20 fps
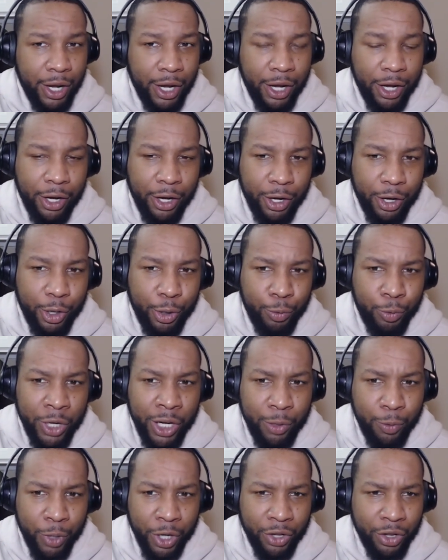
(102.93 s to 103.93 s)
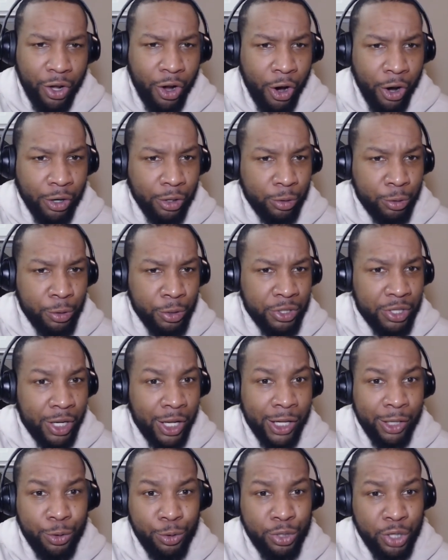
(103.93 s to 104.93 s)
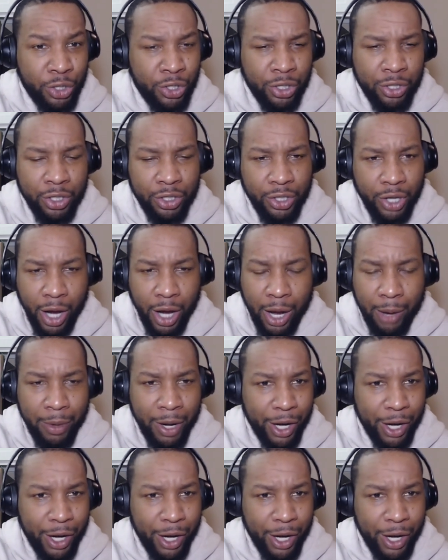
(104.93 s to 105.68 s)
reading one of the articles, and they do such a good job.